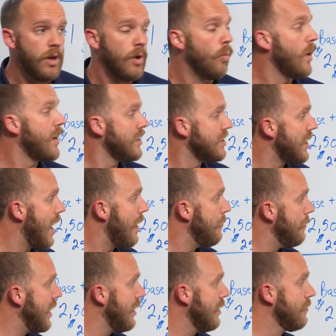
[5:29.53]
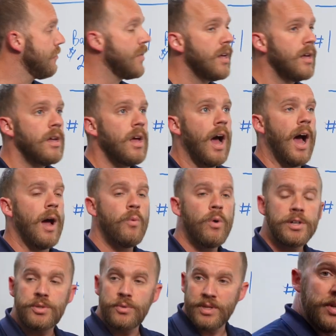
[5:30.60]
What does that mean? I want to